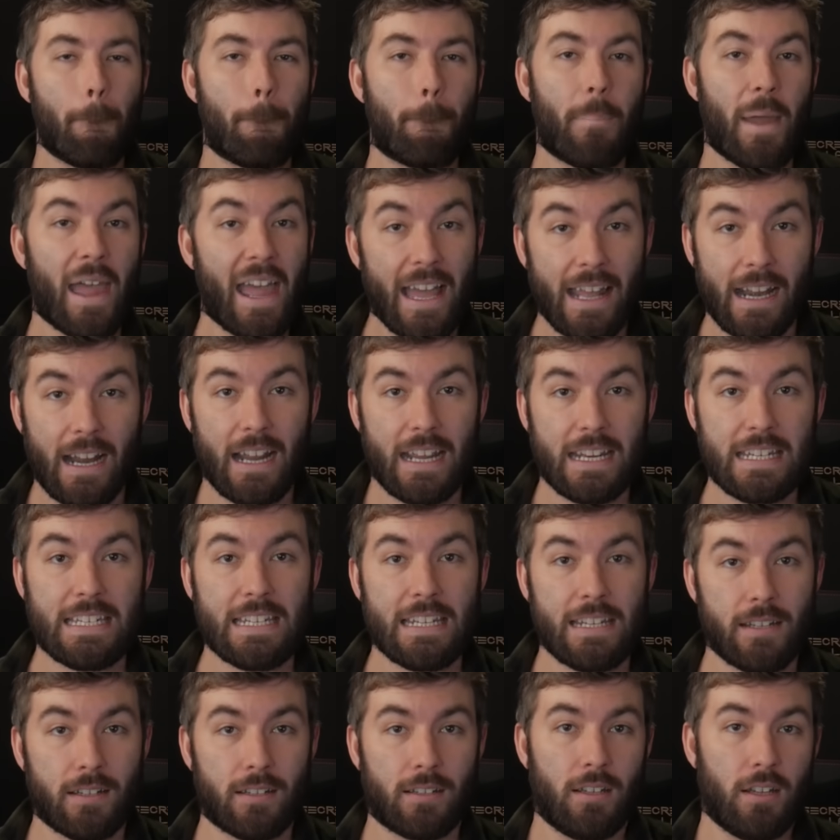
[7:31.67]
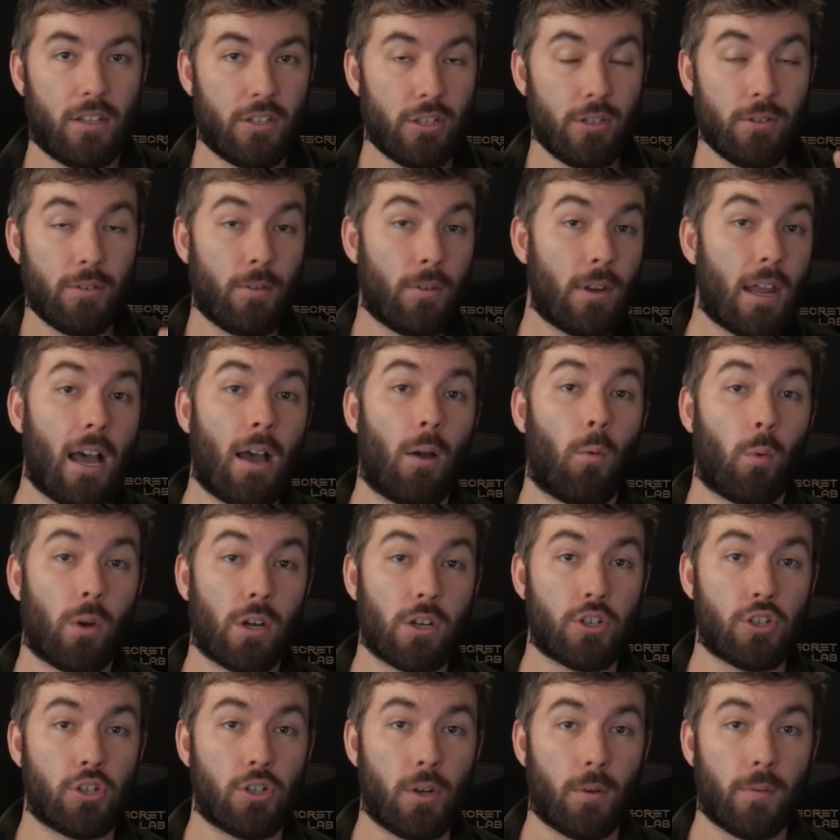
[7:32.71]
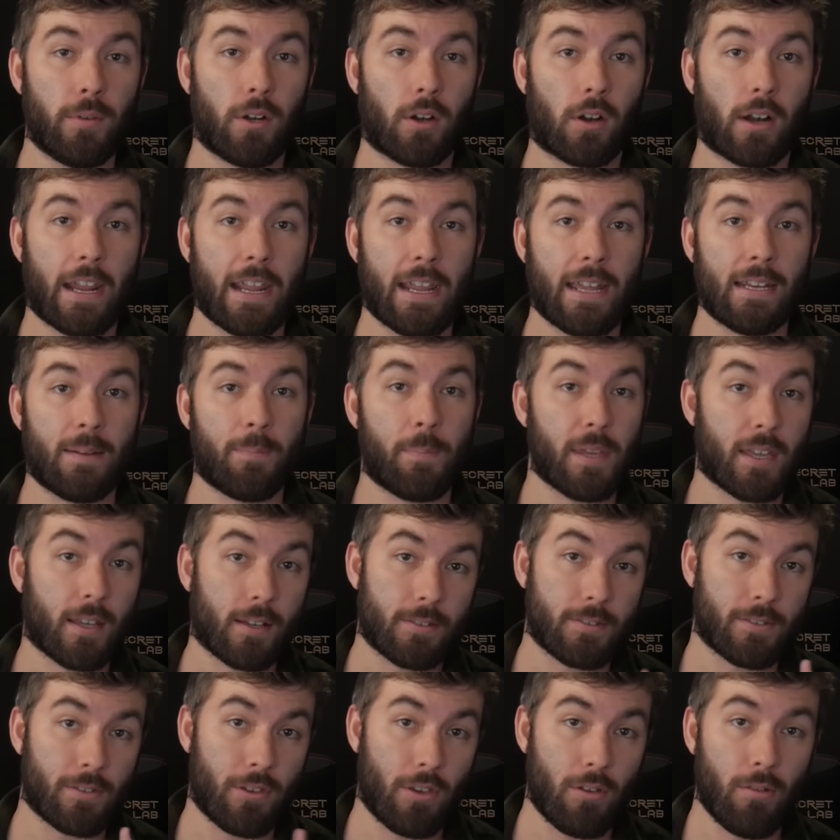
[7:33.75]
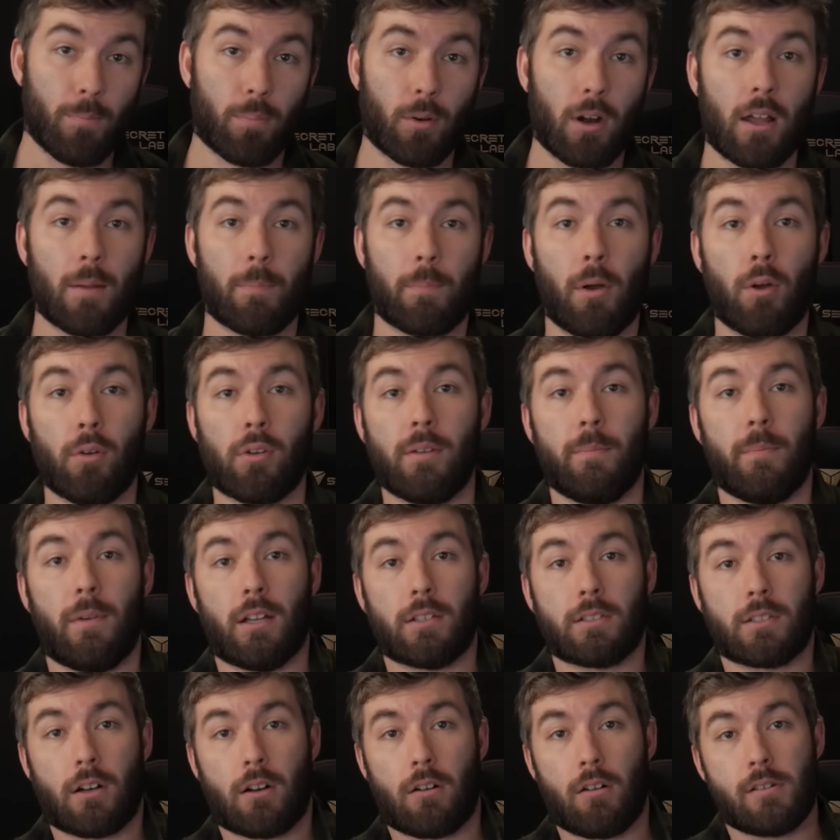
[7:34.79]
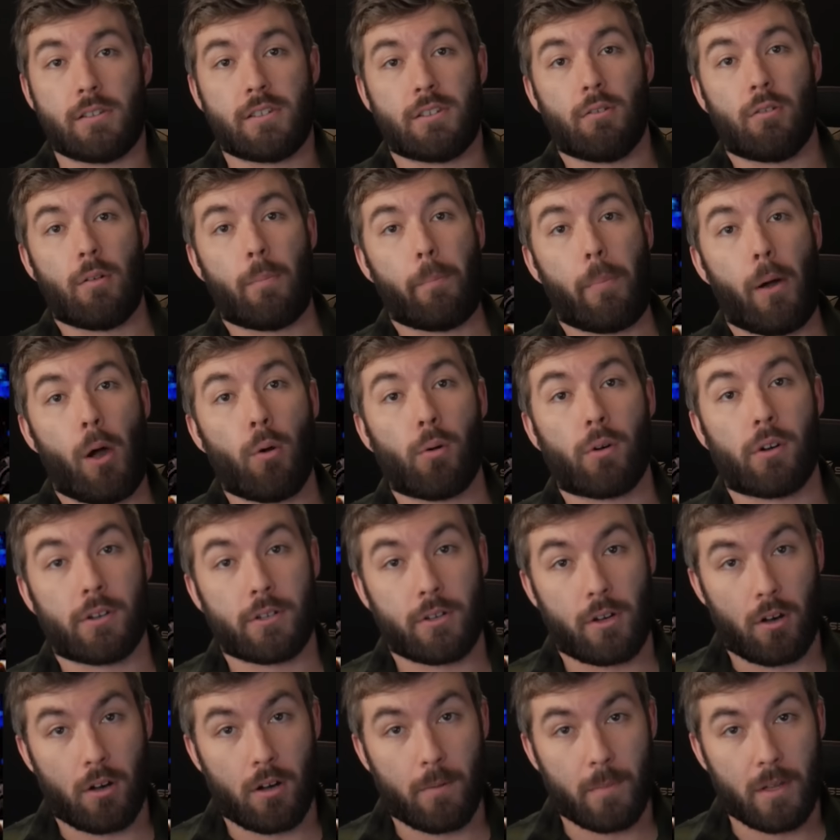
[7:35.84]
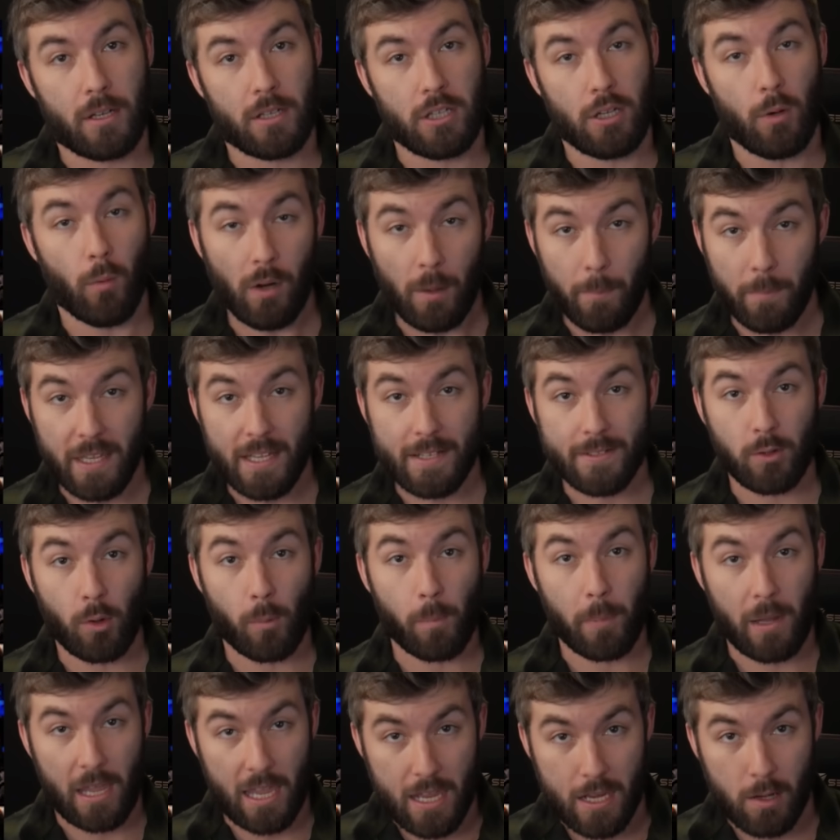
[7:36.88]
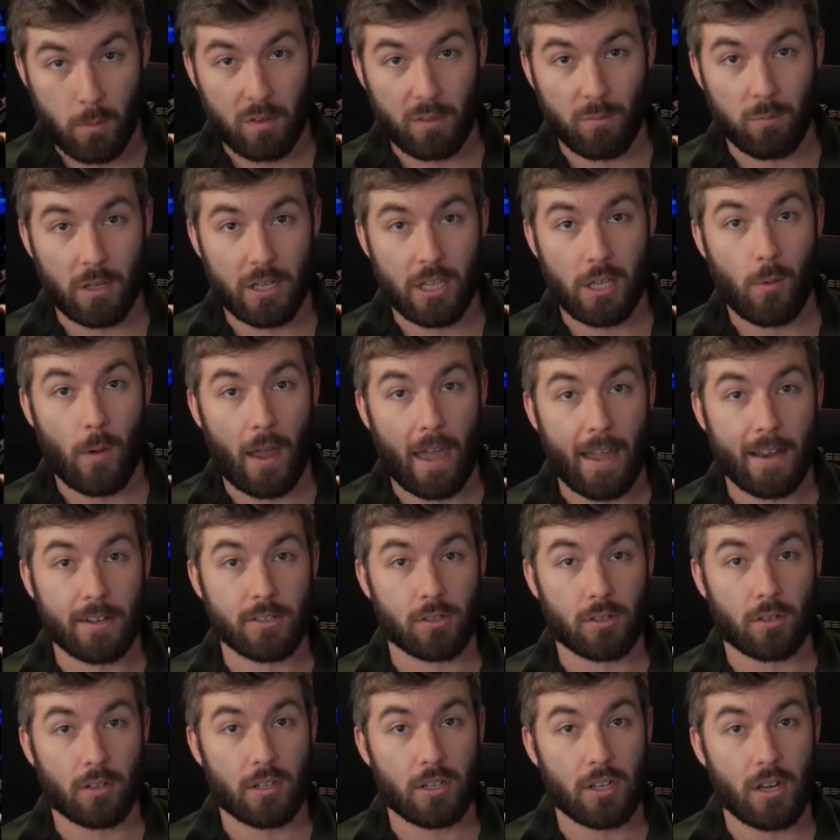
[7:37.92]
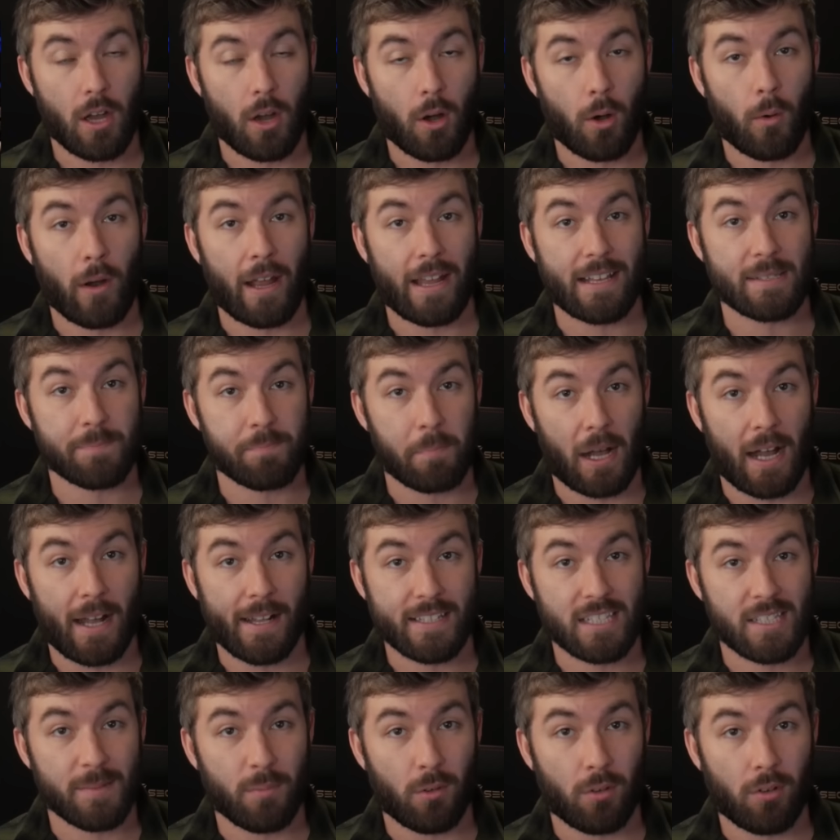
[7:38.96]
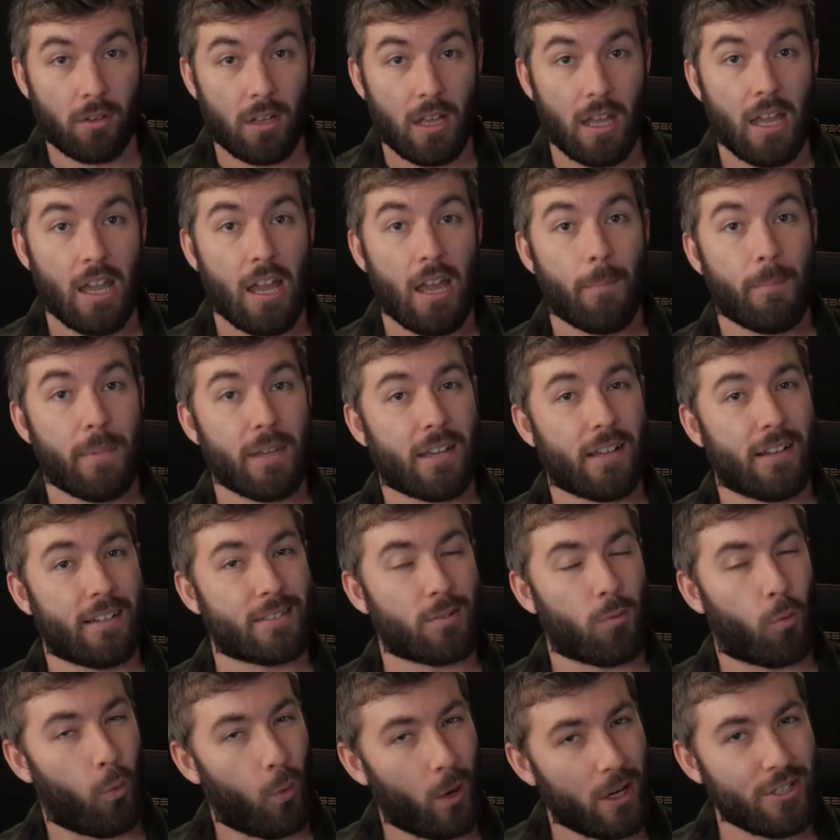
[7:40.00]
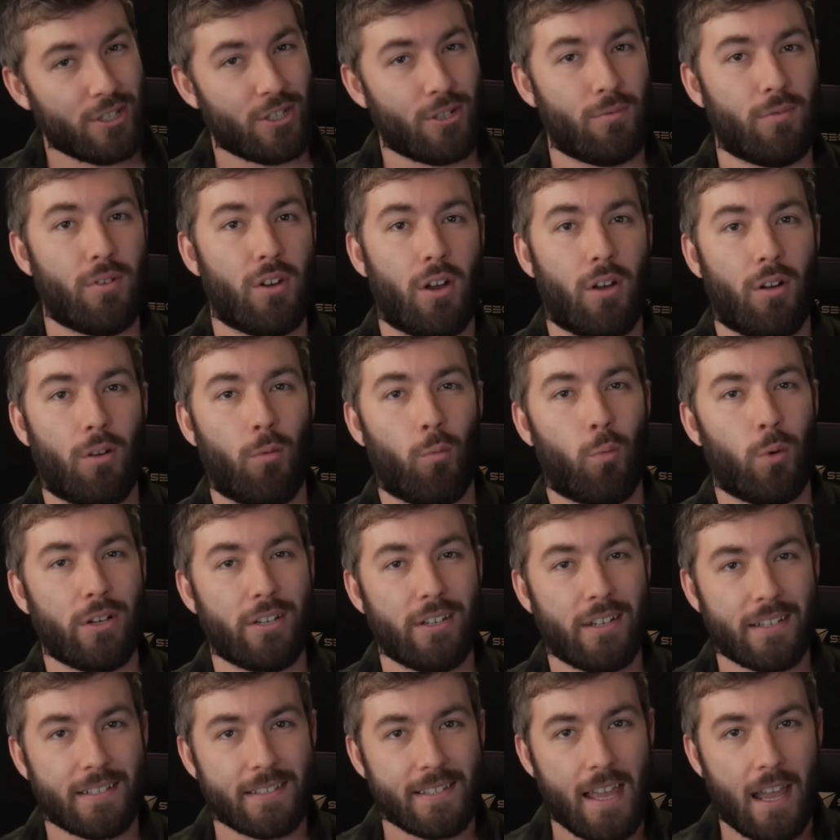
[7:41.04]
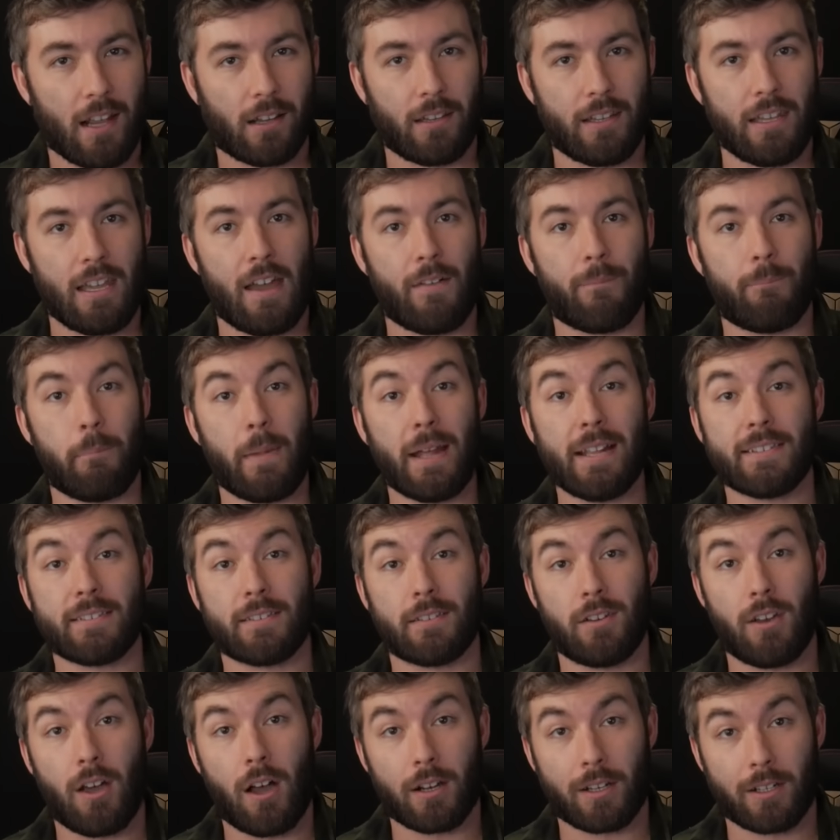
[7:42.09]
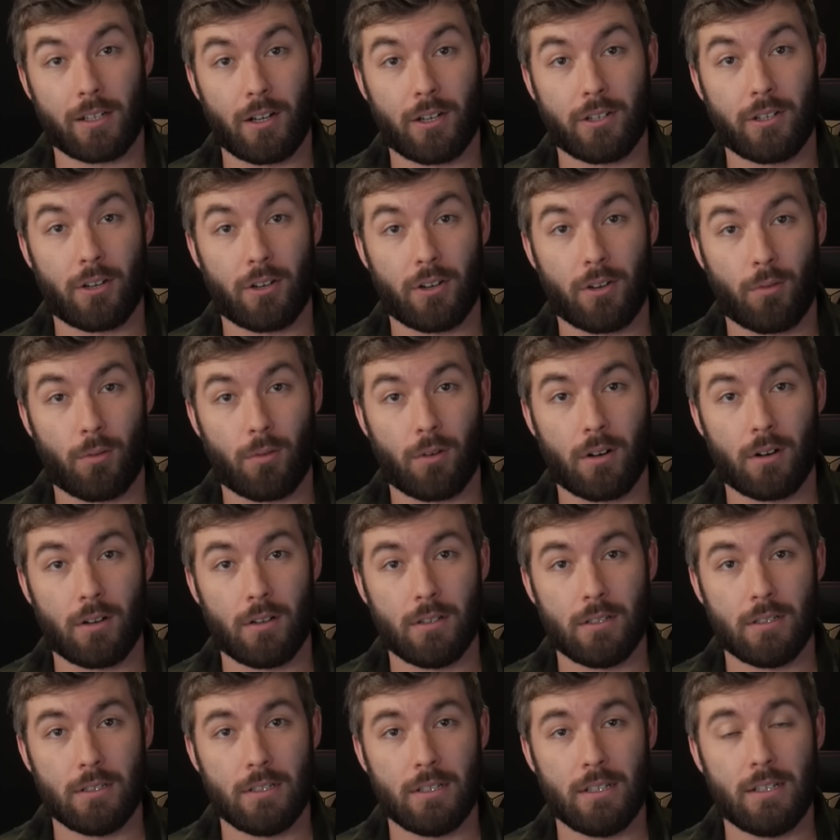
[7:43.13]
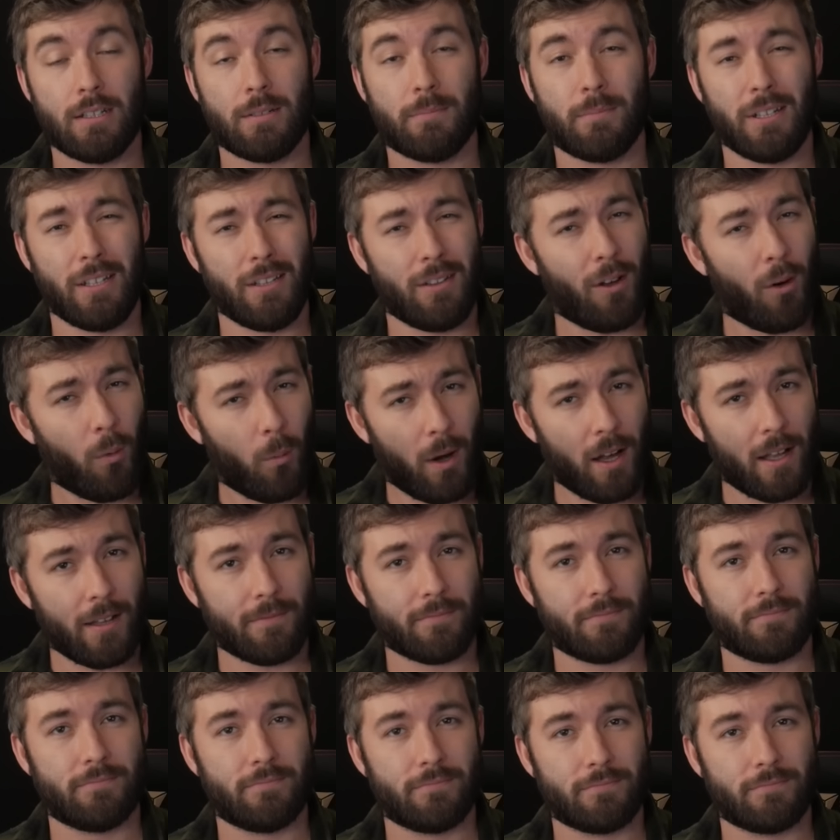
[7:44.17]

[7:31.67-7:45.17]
Bad idea. You do not want to show your hand because you brought Pokemon cards to a poker tournament. You want to be as opaque with what you actually know as possible, because what you know wouldn't exactly have Mensa knocking on your door. But you know what?